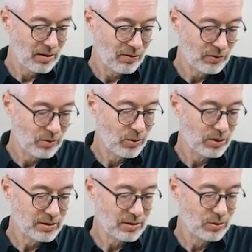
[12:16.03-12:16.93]
of
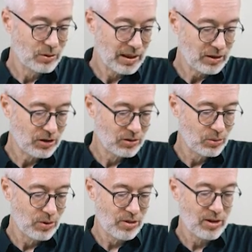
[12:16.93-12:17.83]
course, a connection
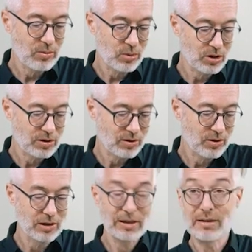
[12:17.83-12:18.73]
to a thing which is
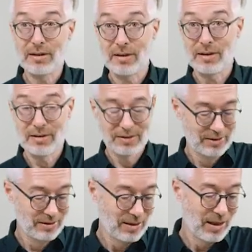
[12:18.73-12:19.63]
called Italy.
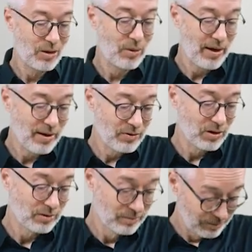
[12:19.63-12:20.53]
However,